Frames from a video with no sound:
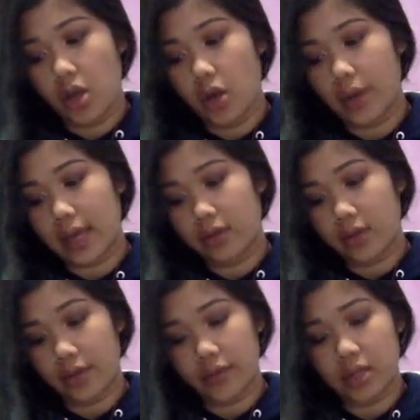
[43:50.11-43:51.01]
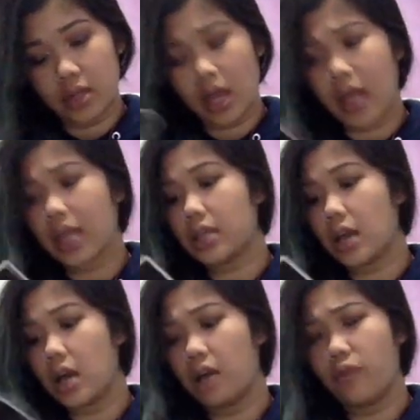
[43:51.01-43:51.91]
Okay, and you got the 9
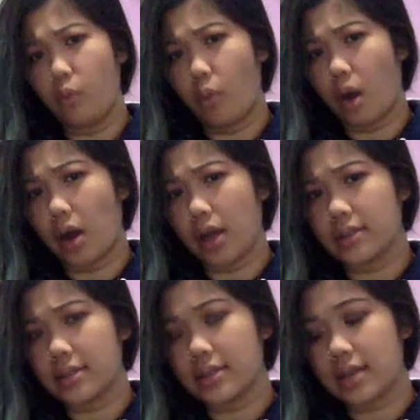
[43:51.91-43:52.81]
of Wands.